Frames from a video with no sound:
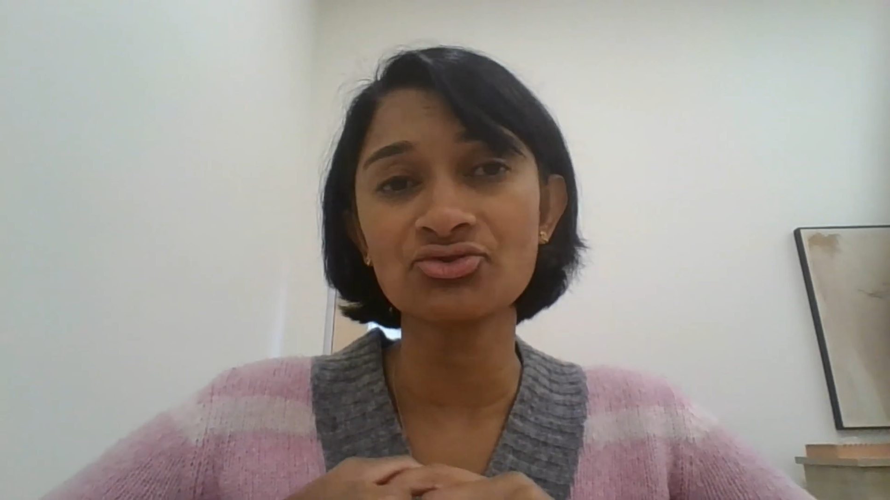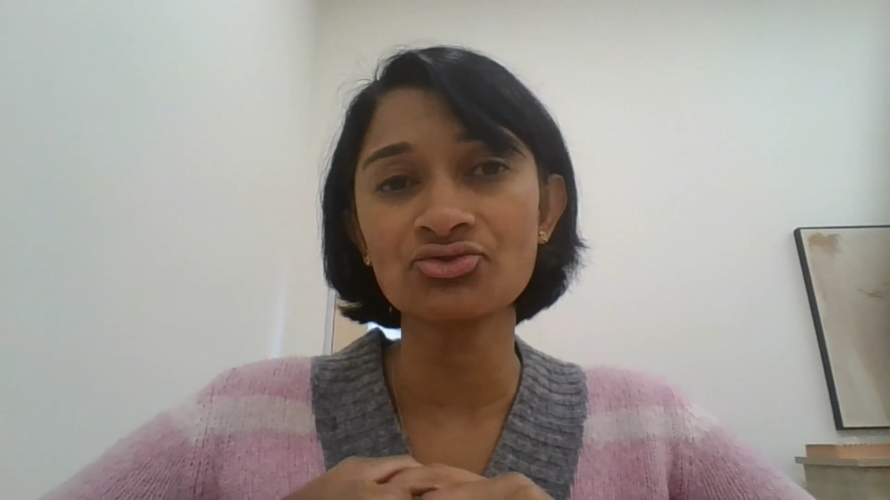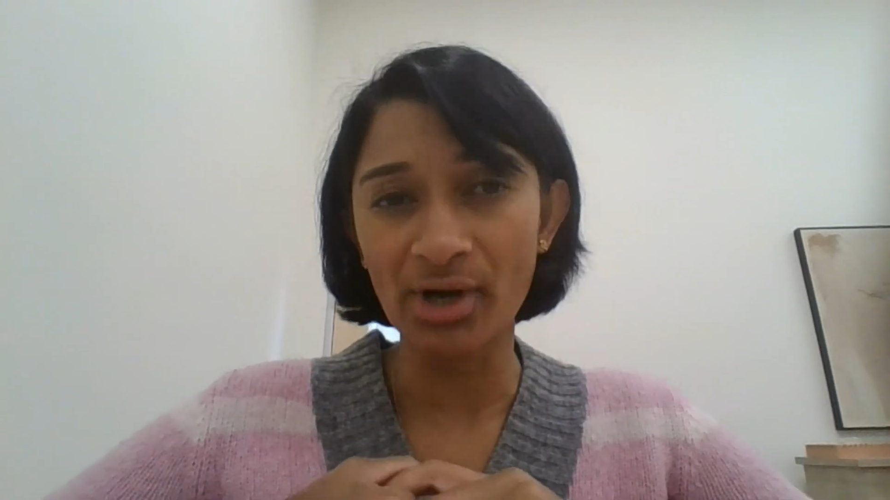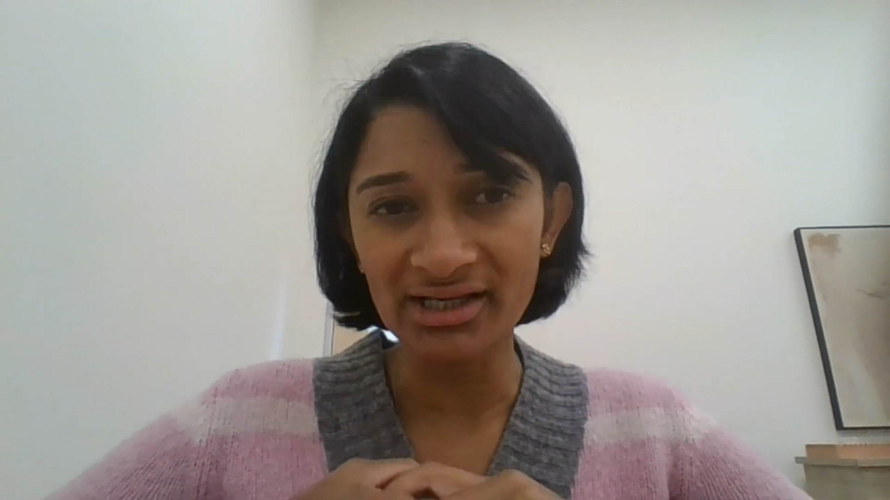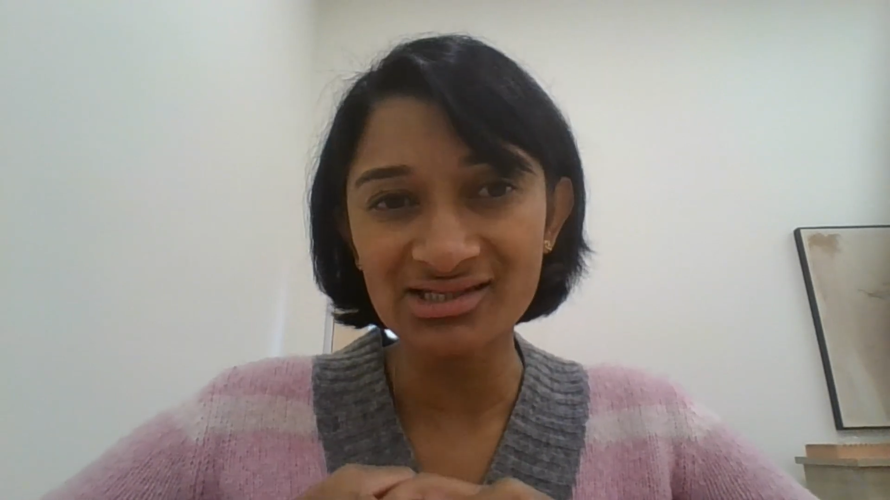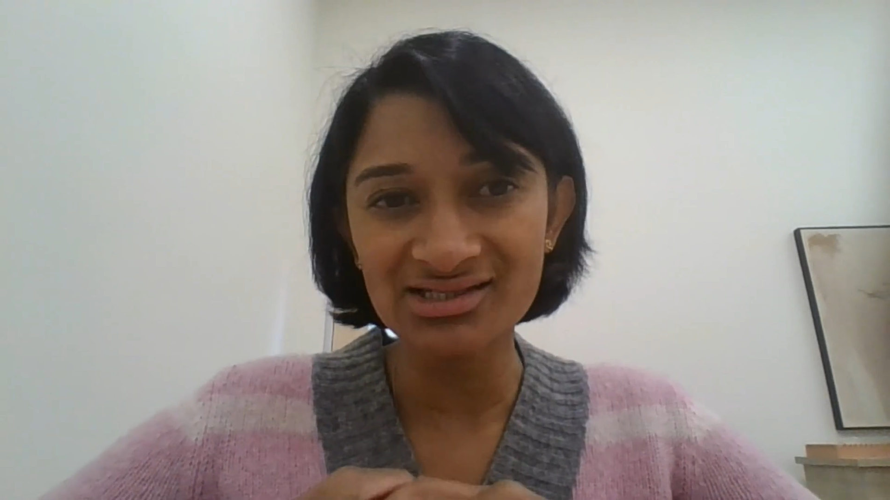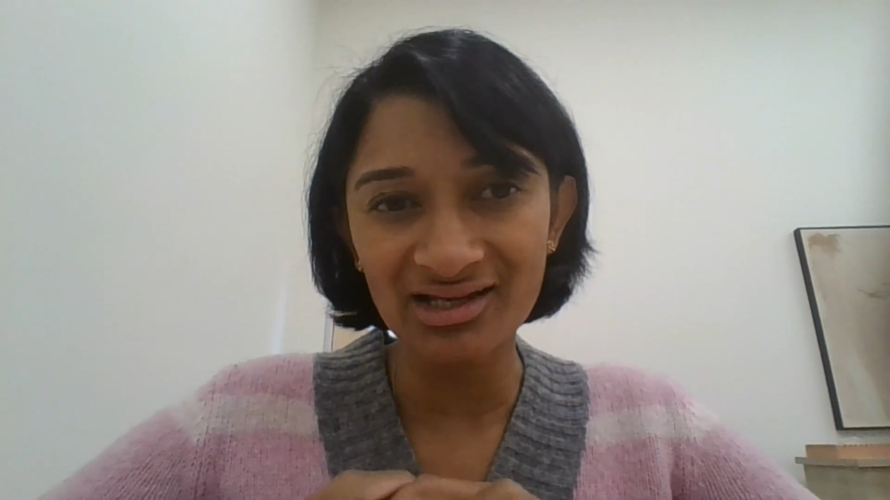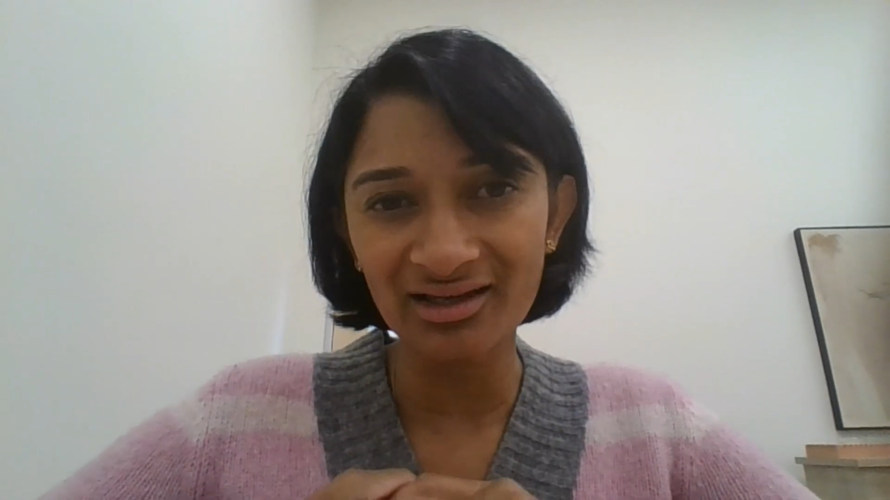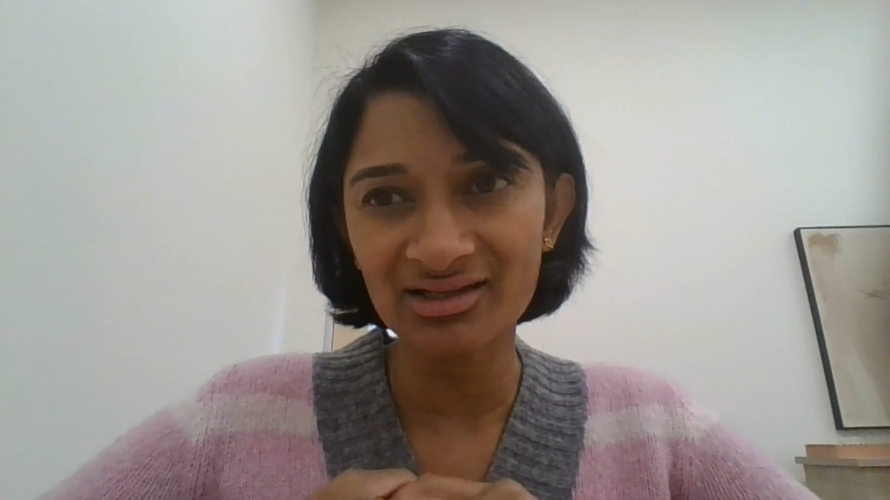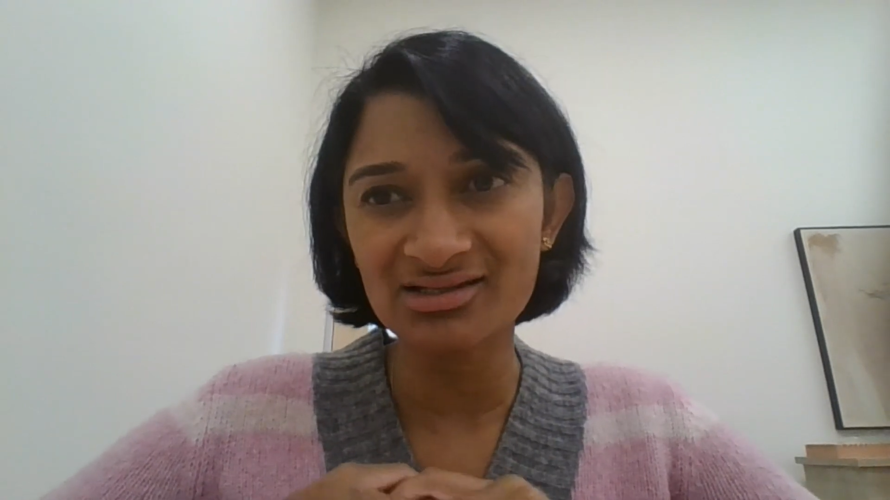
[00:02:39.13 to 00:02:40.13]
it's
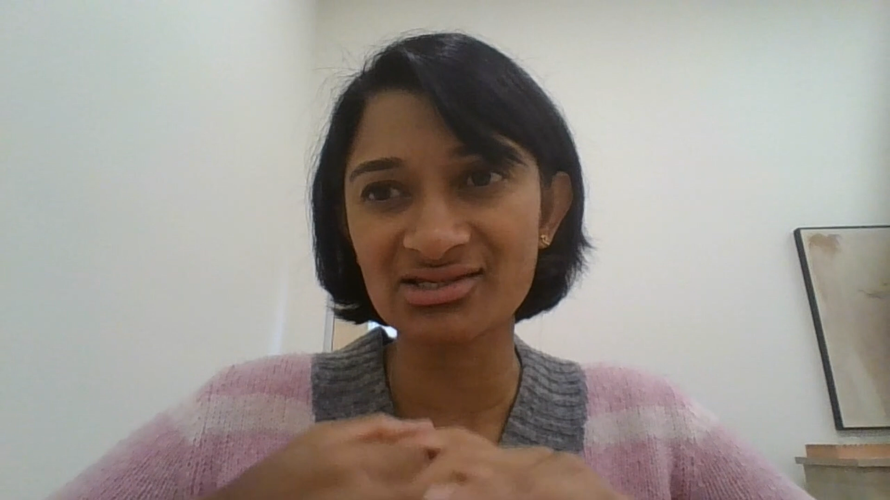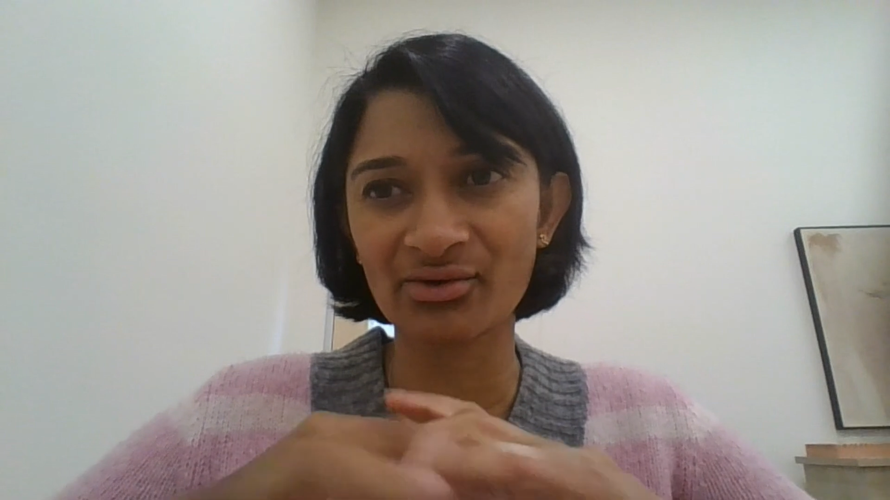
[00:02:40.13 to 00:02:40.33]
interesting,